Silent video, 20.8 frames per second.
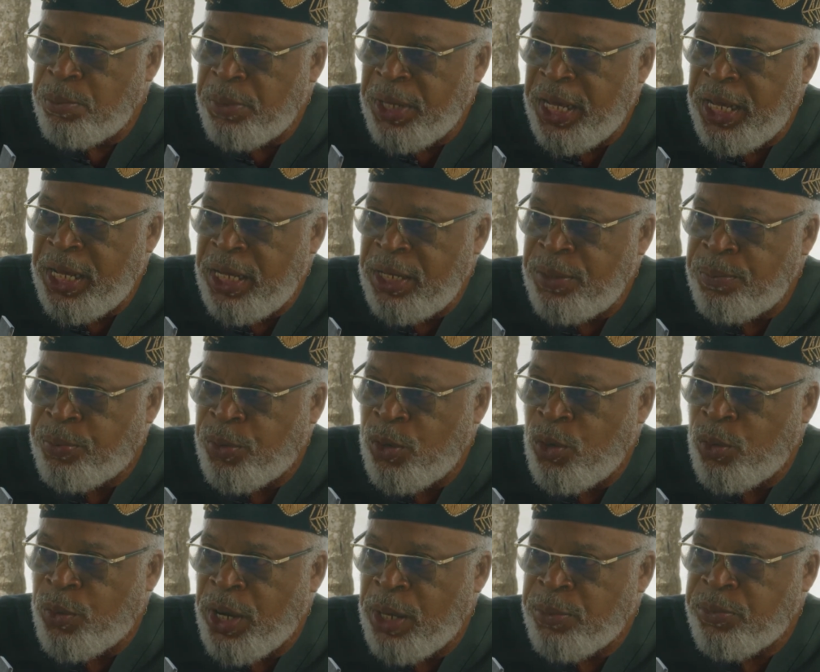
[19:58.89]
main
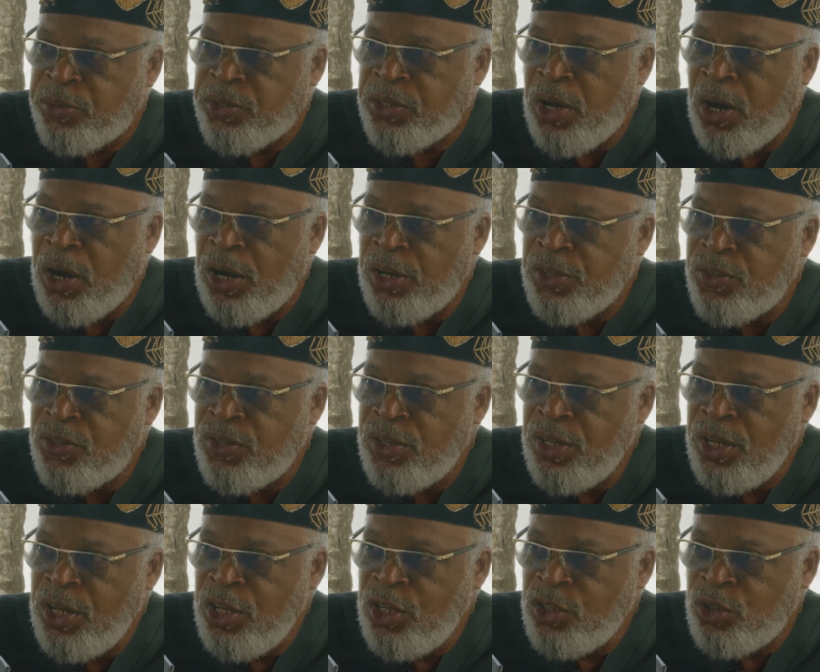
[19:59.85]
program starts.
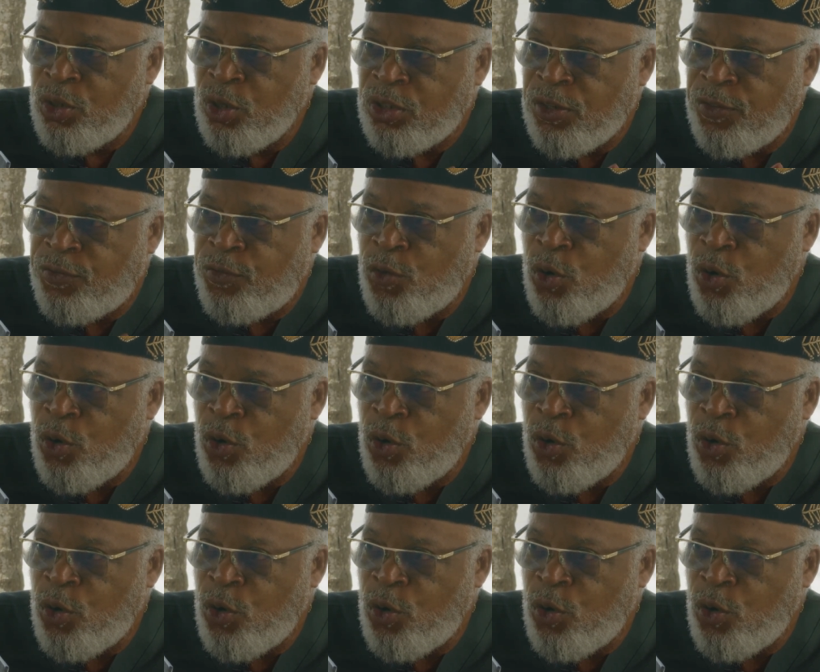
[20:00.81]
So it's a